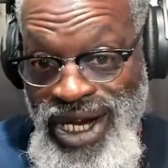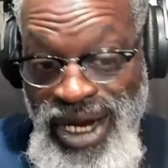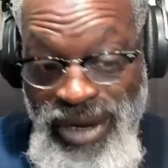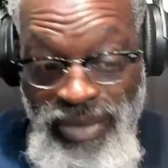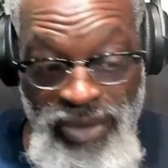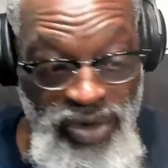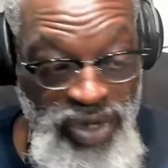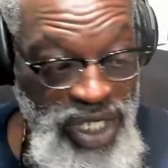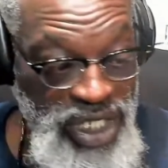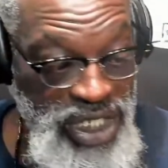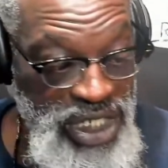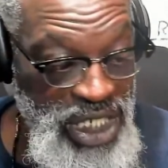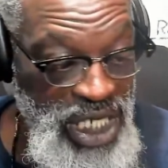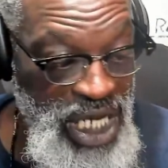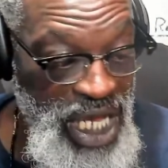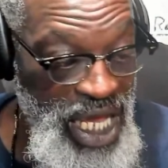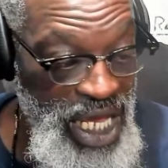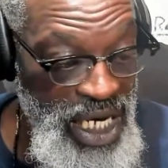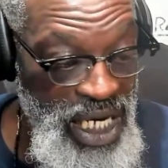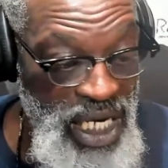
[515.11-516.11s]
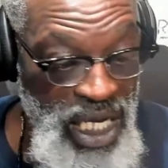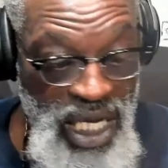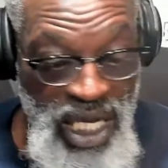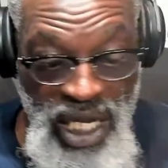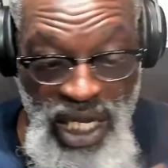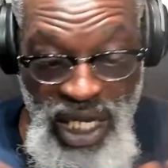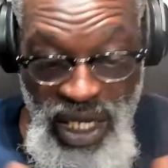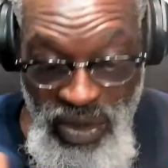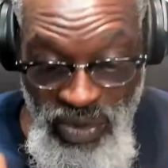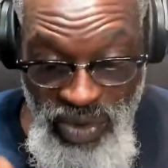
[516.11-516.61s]
I'm going to get to that
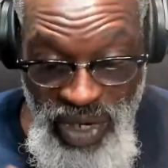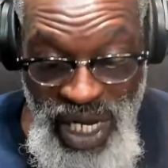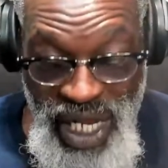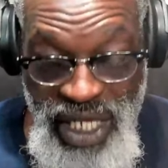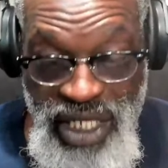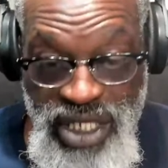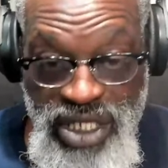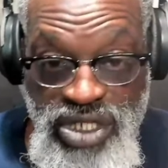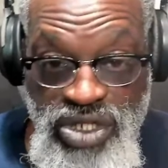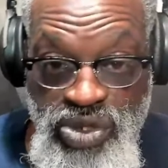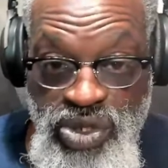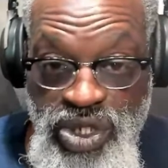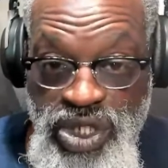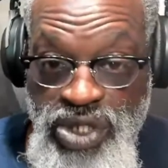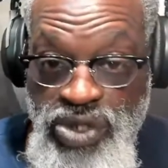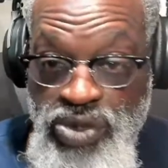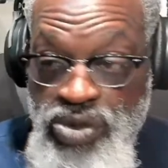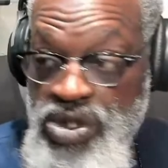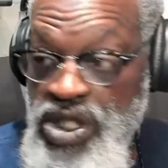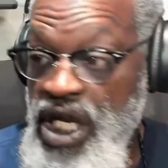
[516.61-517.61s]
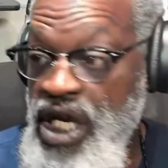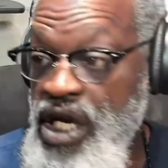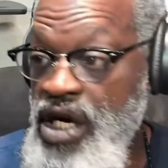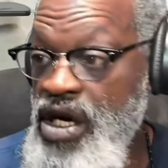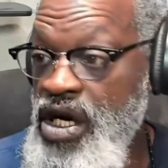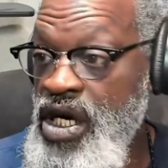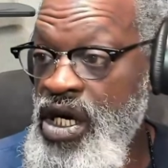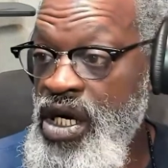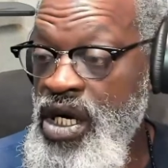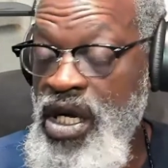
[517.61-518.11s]
when I do the
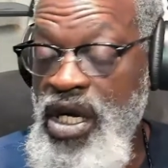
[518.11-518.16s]
newsletter